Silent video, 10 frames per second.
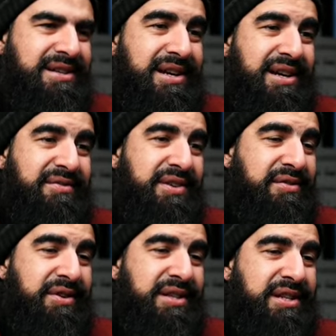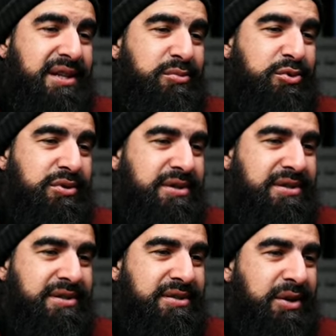I have never read the Talmud,
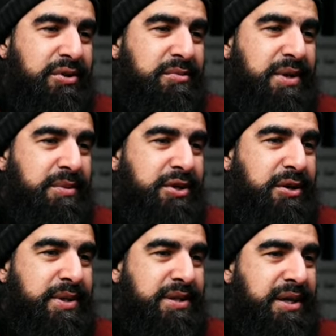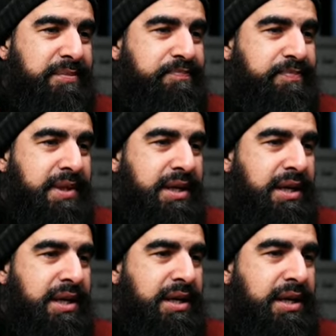so I wouldn't be able to comment on that.
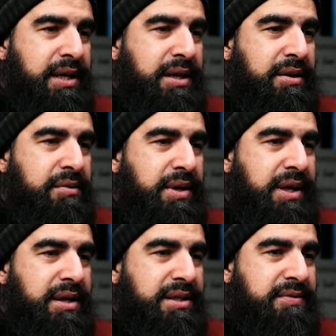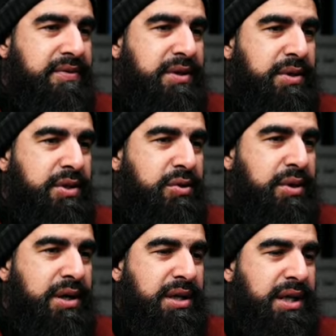Why is fatwa so
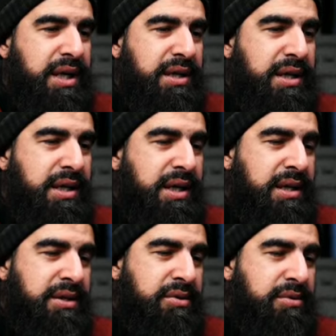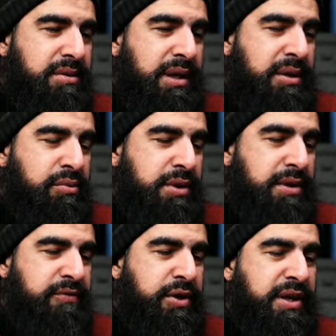hardline? Like I, I don't, I wouldn't.
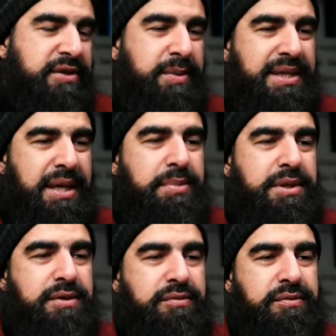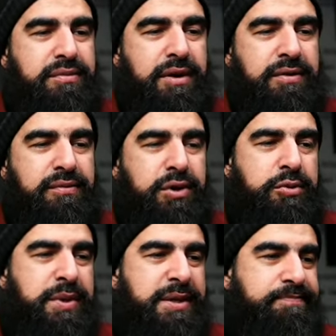If you can give some examples of, of what you
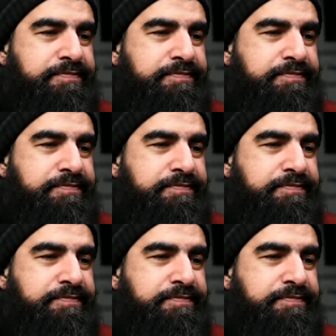mean.